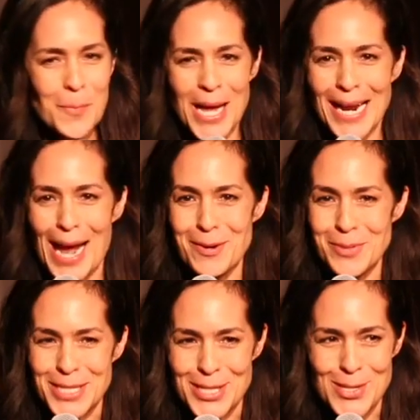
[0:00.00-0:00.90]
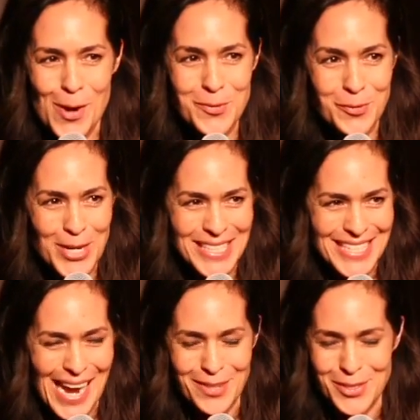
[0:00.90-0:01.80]
But I was so freaked
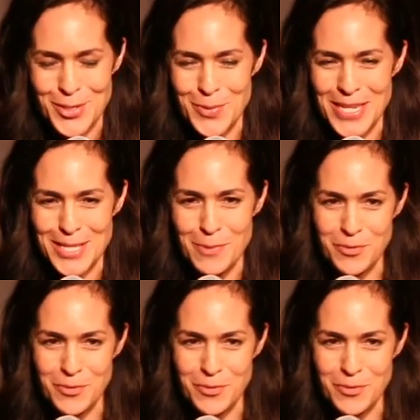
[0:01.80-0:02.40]
out 2 weeks